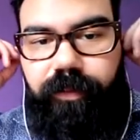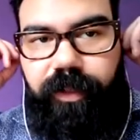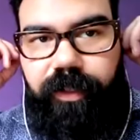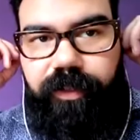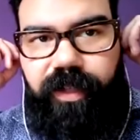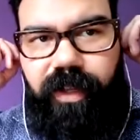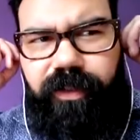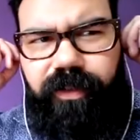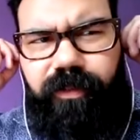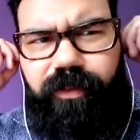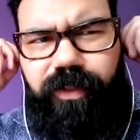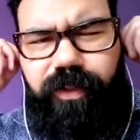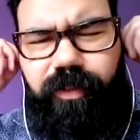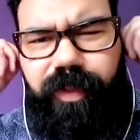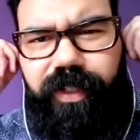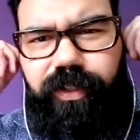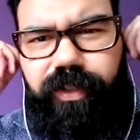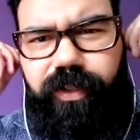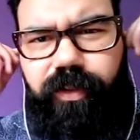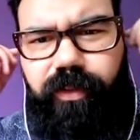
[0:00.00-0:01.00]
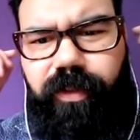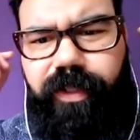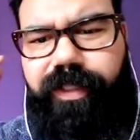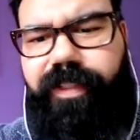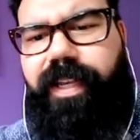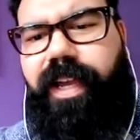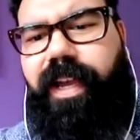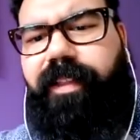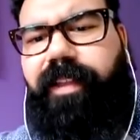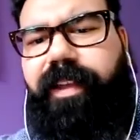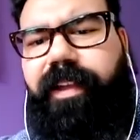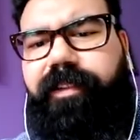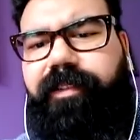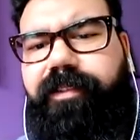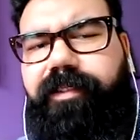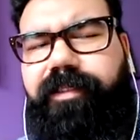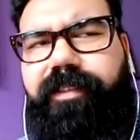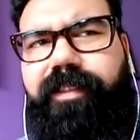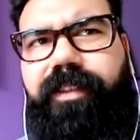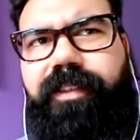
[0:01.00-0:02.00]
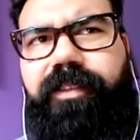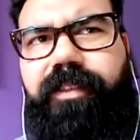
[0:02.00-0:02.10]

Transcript: There's also too much school in Thailand.